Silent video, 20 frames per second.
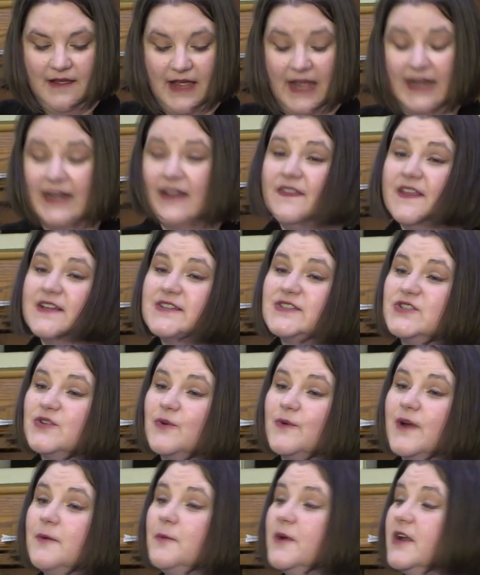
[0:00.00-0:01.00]
And in this
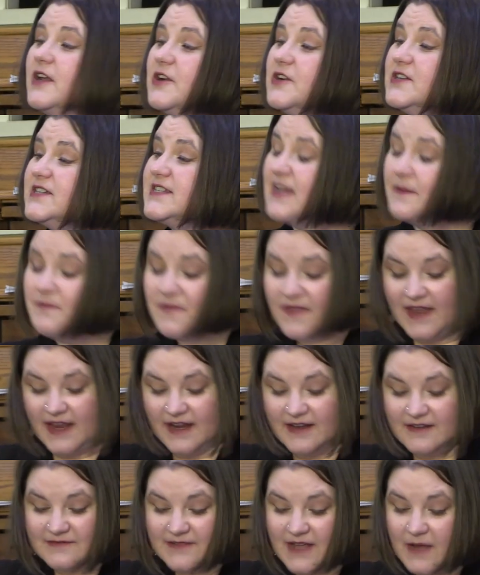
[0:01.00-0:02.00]
story, we learn
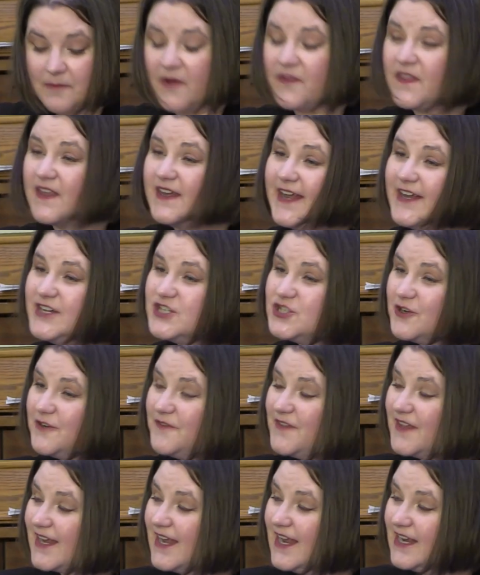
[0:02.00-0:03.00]
something about the nature
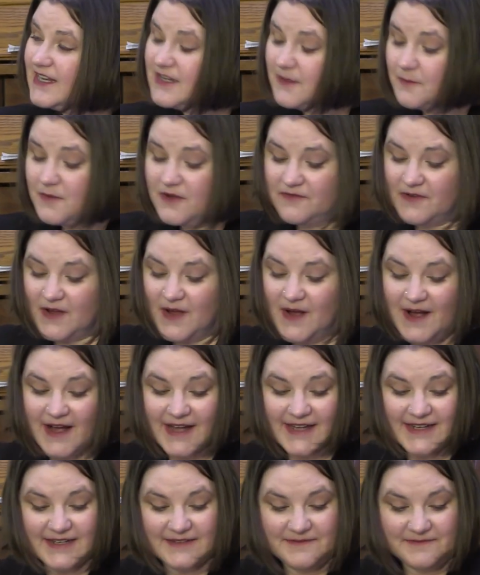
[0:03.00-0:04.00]
of the kingdom of
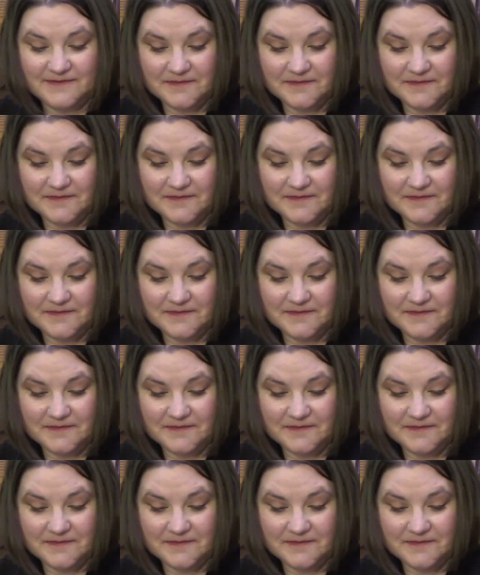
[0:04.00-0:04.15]
God.